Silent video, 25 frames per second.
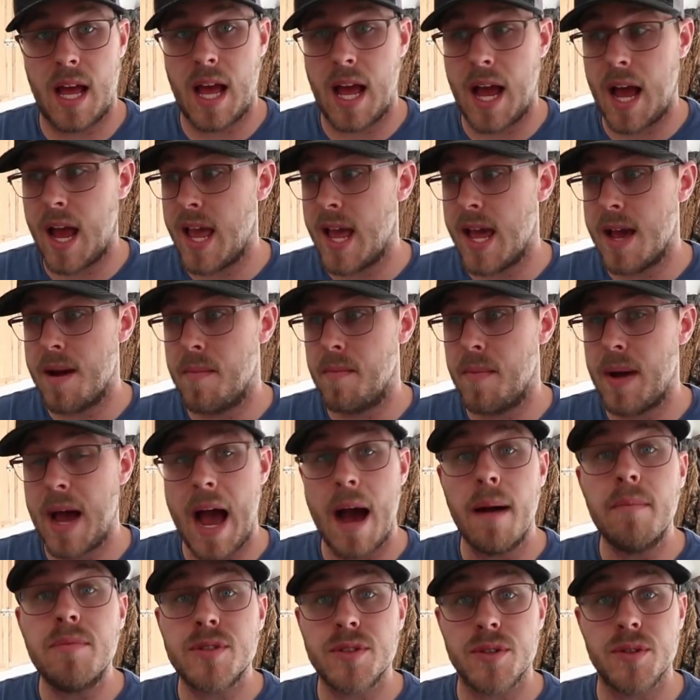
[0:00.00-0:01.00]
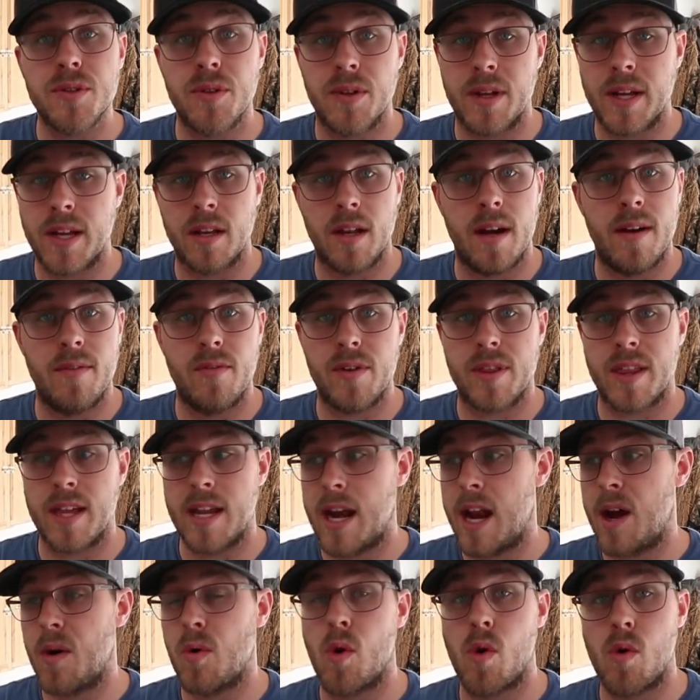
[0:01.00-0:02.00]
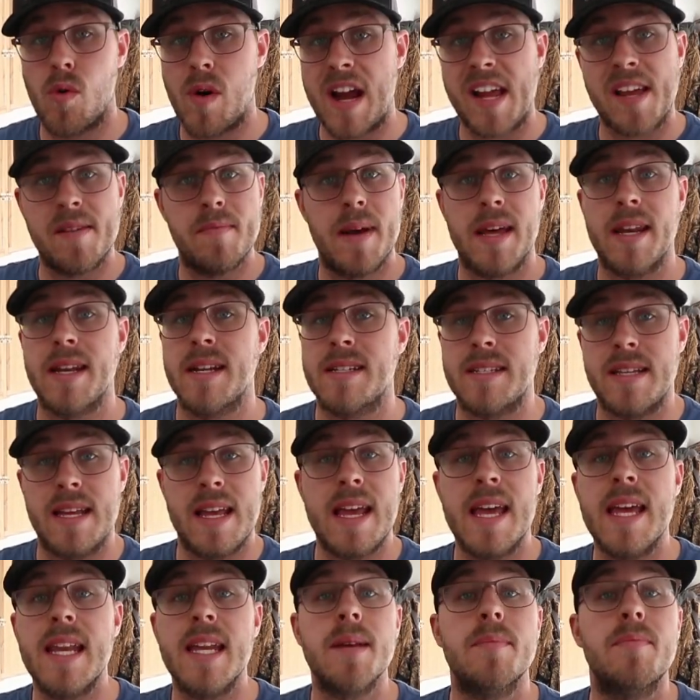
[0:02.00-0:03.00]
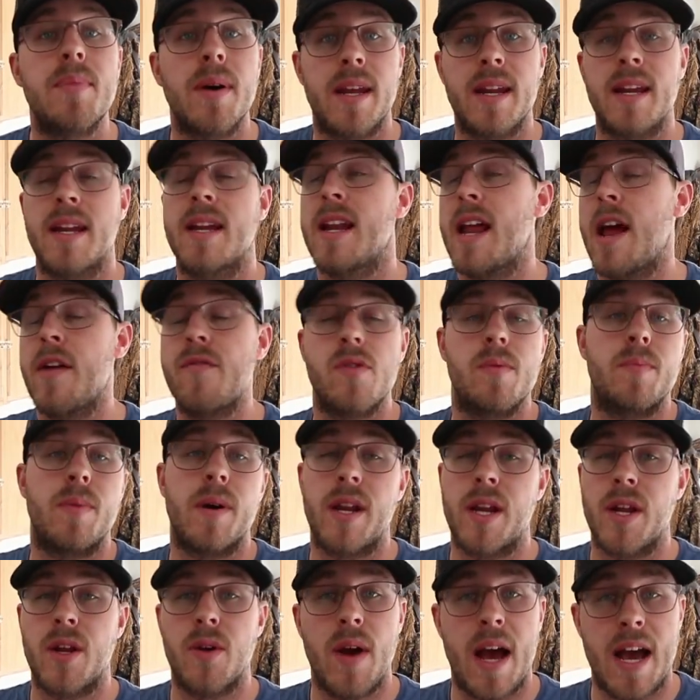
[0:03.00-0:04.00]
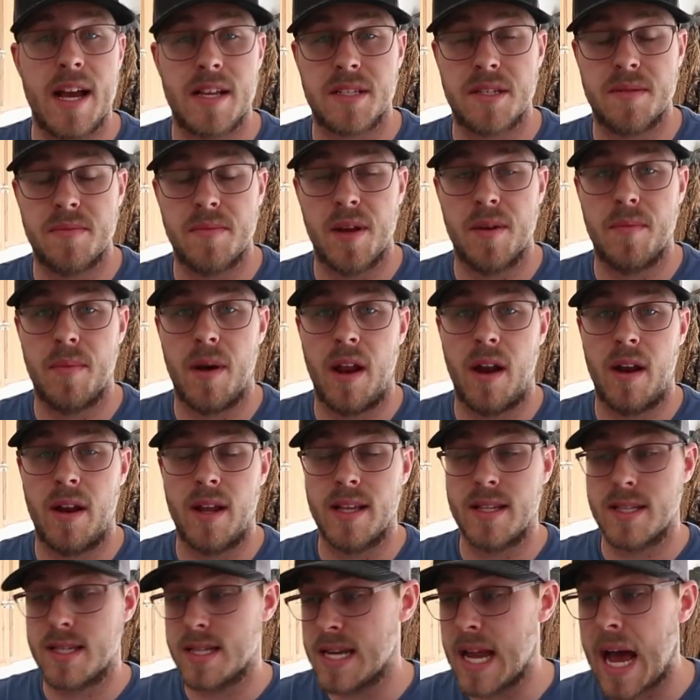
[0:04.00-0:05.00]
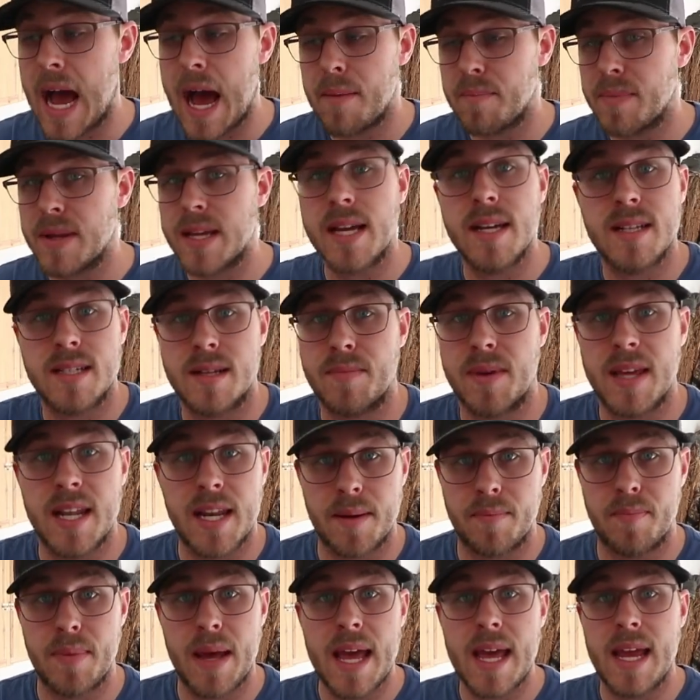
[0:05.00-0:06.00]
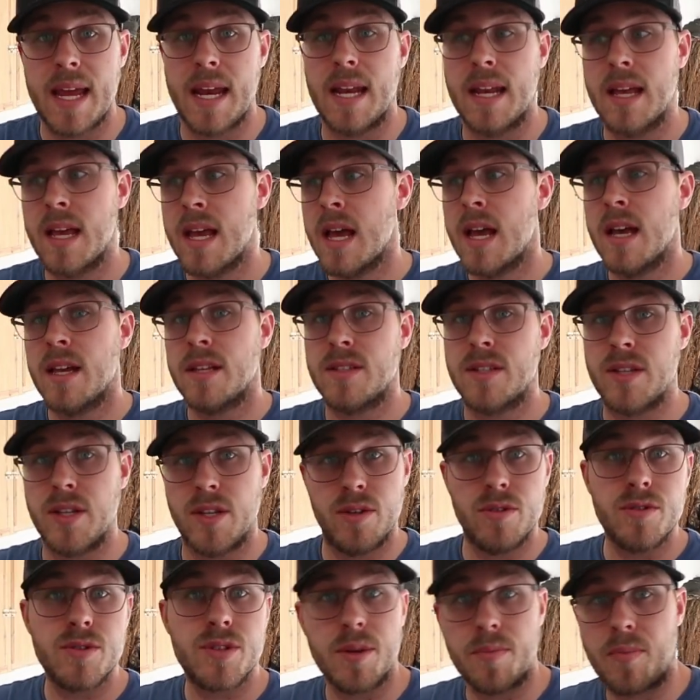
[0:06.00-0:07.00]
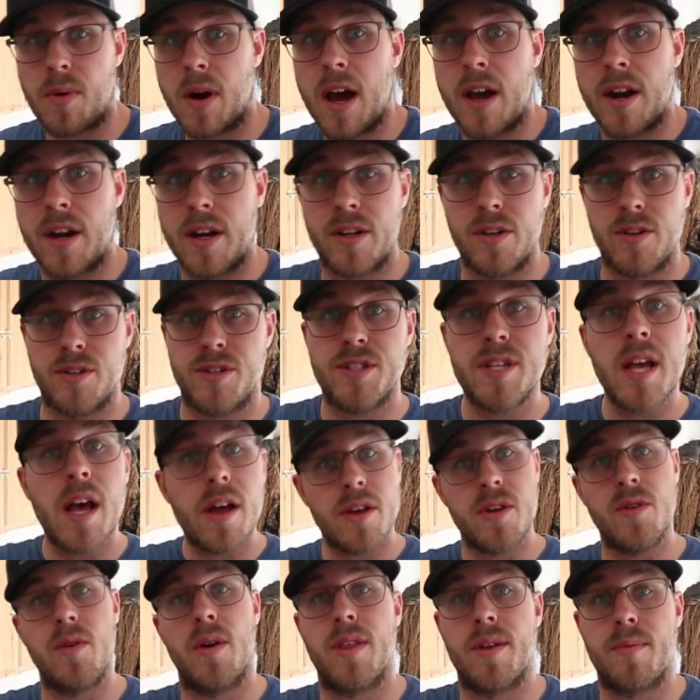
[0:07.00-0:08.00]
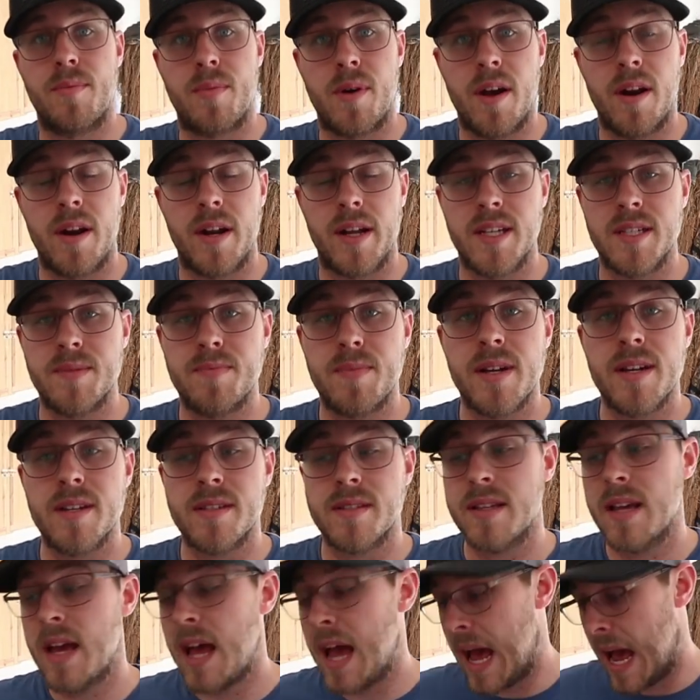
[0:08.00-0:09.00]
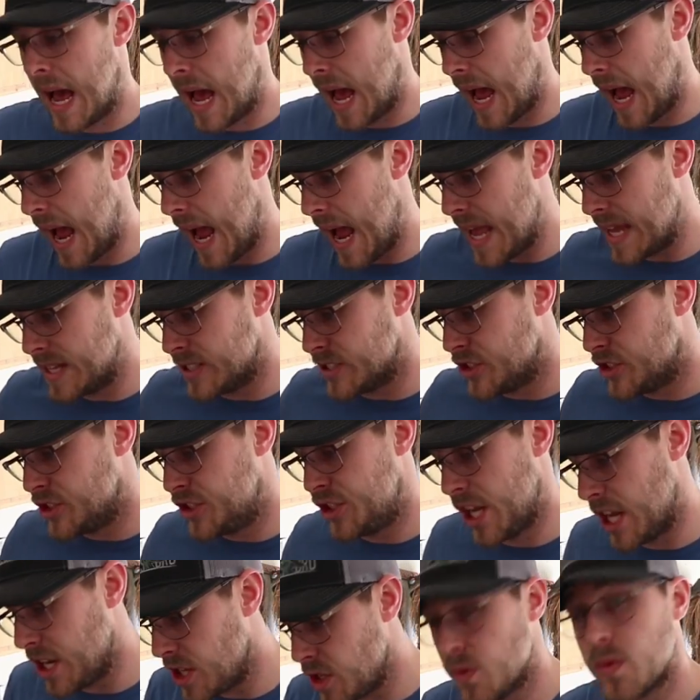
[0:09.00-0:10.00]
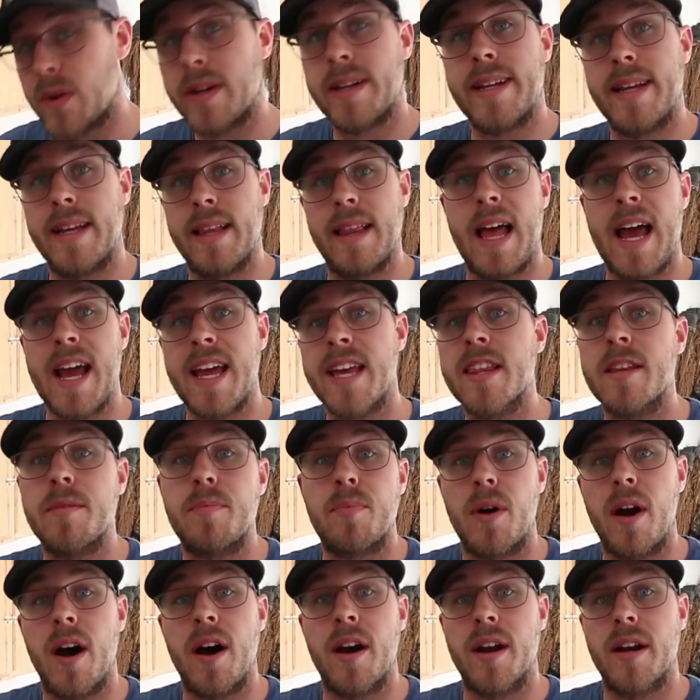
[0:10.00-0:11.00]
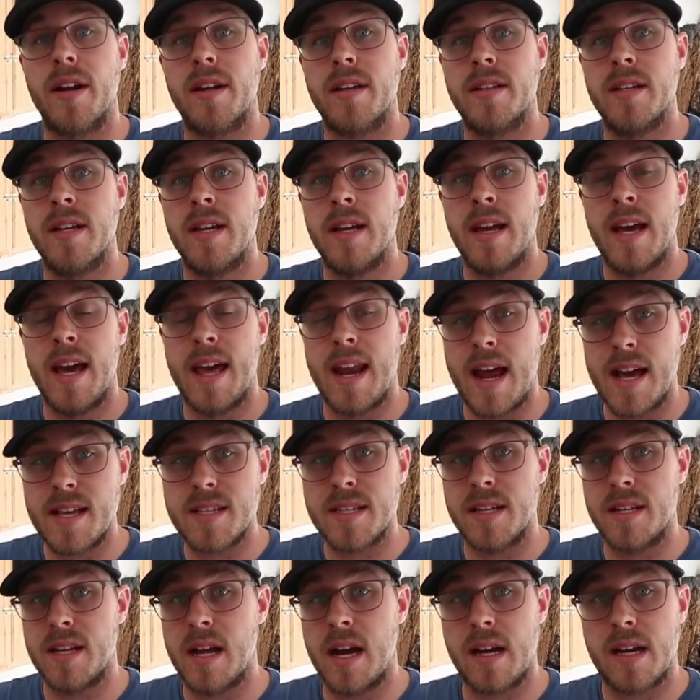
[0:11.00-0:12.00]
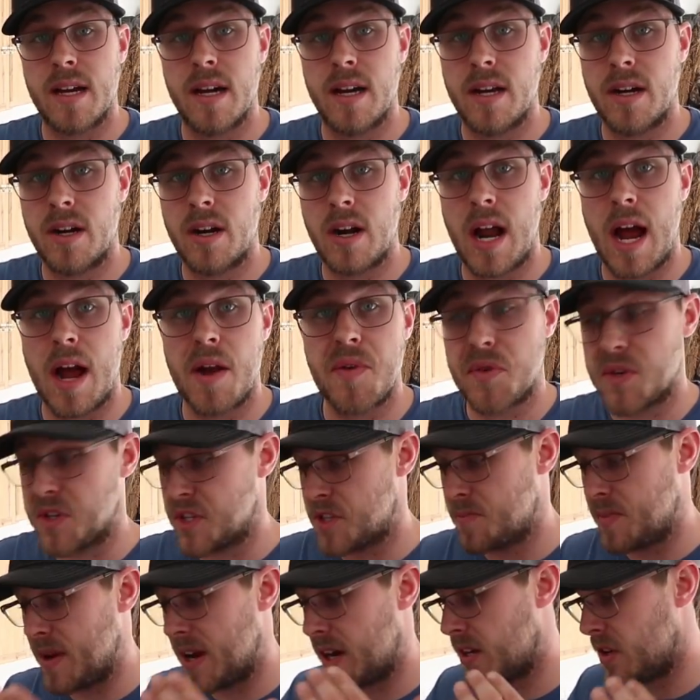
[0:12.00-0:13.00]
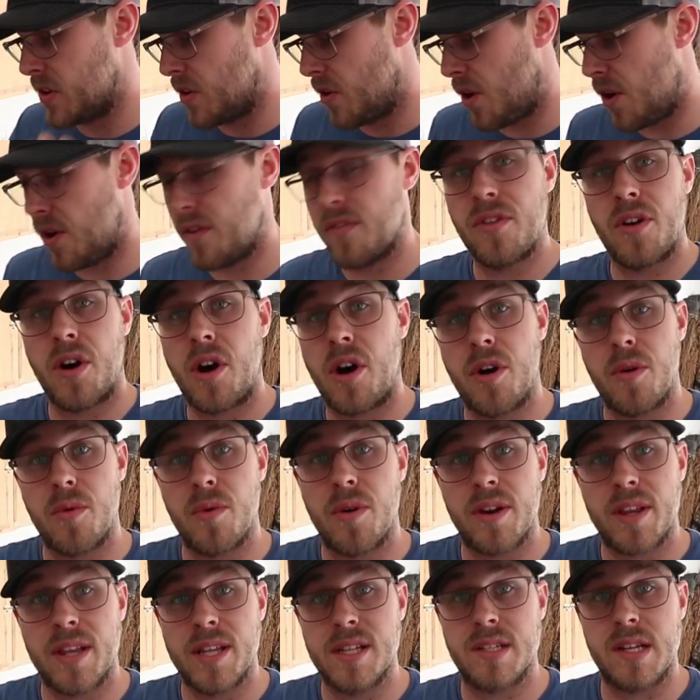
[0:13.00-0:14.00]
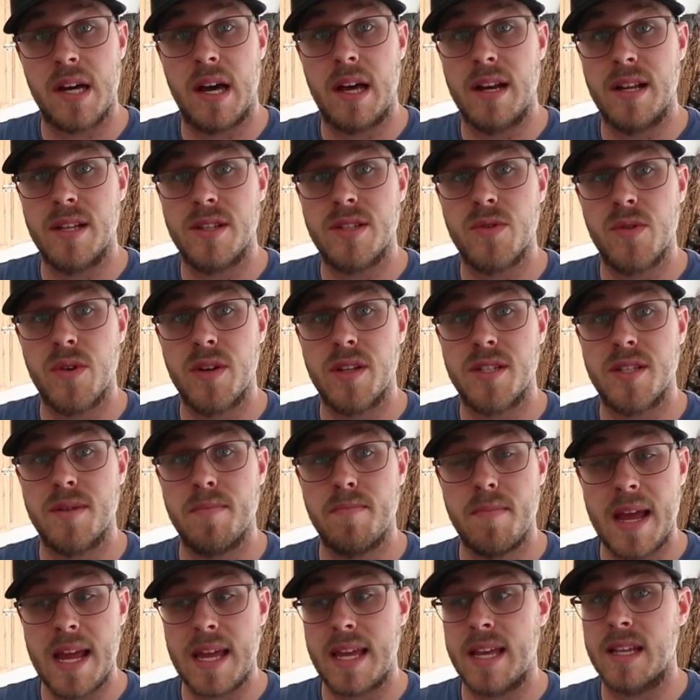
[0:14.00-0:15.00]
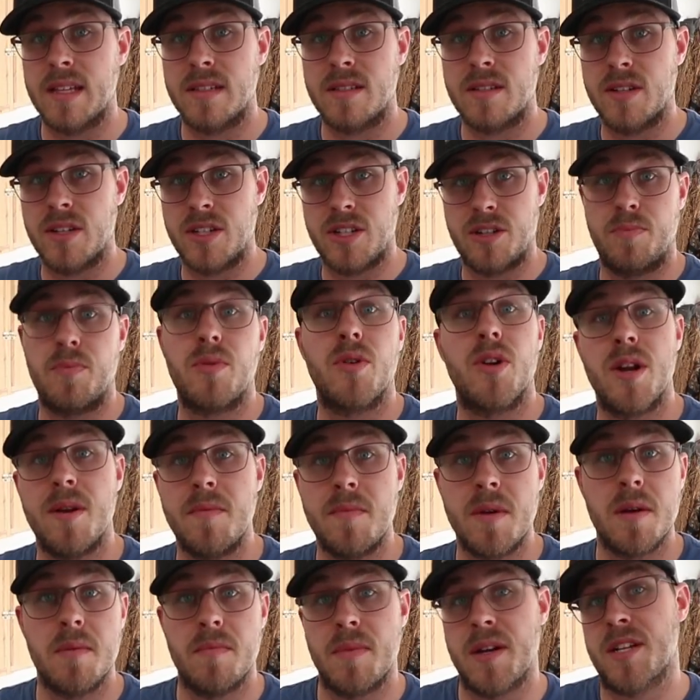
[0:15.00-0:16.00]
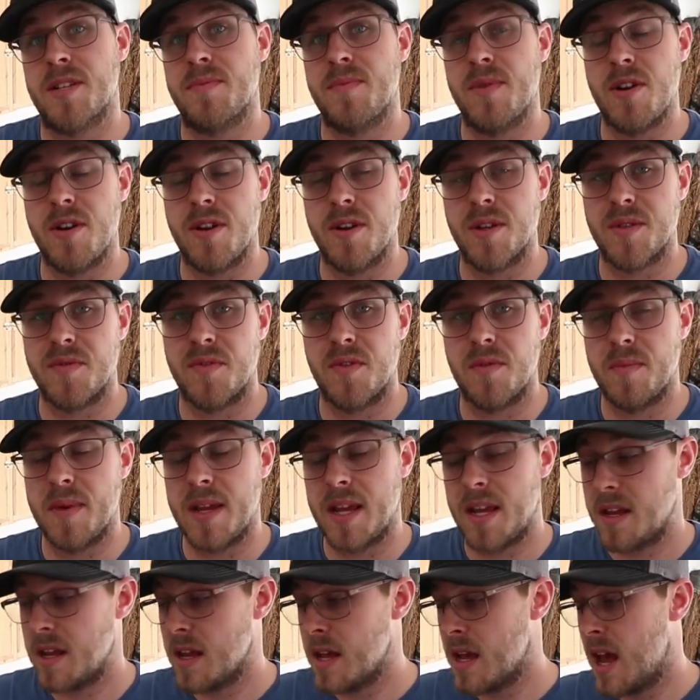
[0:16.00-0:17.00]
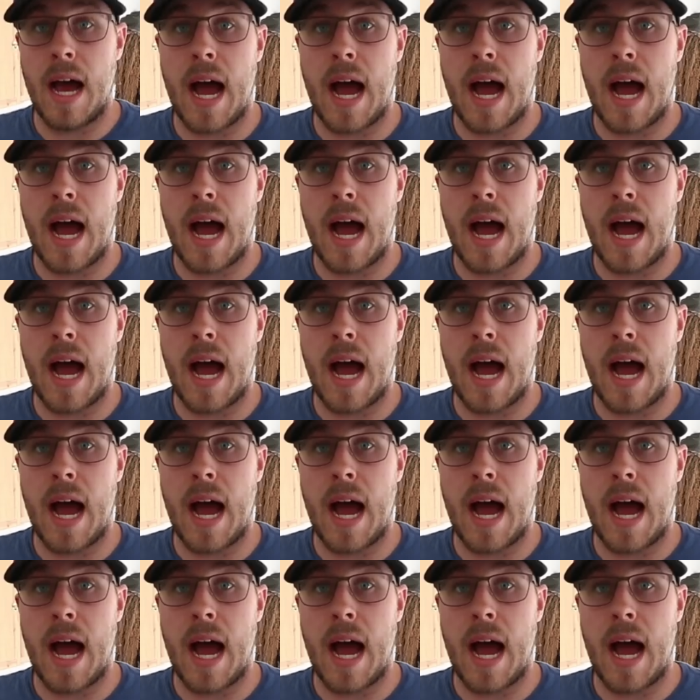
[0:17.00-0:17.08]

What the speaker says: I am absolutely in love with it, and I will recommend it to anybody and everybody who asks me about it. It's not because I'm getting paid to use the product or sell you on the product. It's because I genuinely like the product. And as a duck hunter, I respect all of the hard work that's gone into it to make it such a premium experience for me.